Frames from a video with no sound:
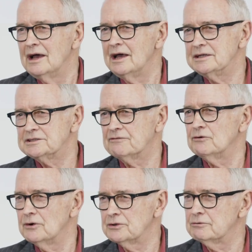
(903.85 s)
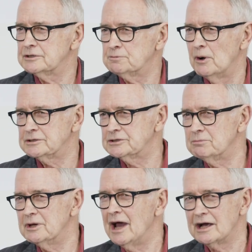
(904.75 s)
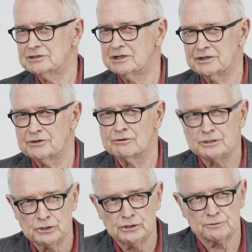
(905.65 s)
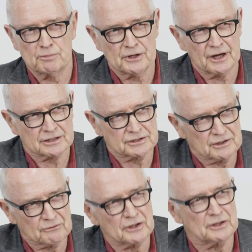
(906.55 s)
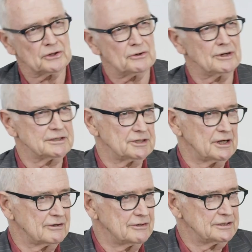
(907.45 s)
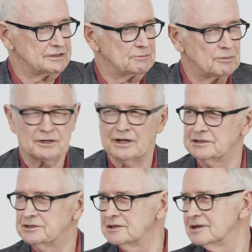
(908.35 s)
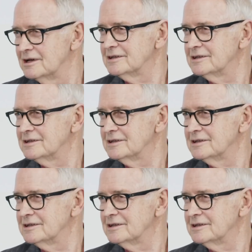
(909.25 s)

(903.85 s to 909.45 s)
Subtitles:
is for the response to be actually to reduce protection when the US increases protection.